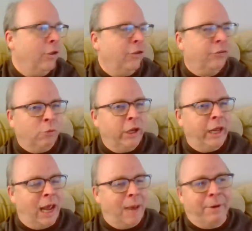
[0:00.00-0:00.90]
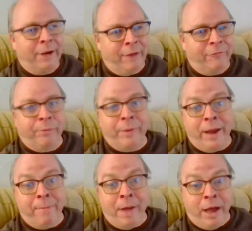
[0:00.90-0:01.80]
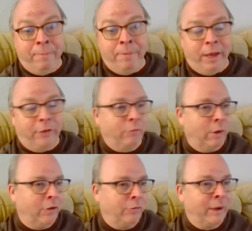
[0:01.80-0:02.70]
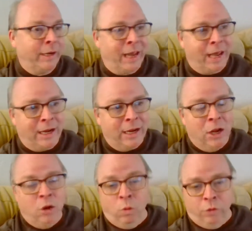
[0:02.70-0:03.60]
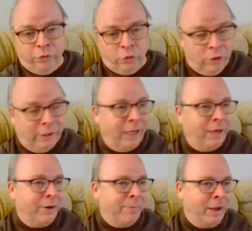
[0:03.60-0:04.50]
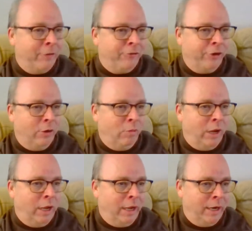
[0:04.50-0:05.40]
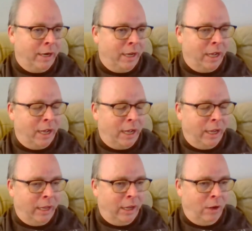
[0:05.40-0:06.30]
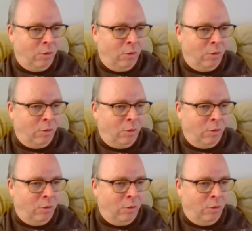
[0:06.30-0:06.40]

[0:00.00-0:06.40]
This really happened after my mom passed away, because my dad was early in dementia when my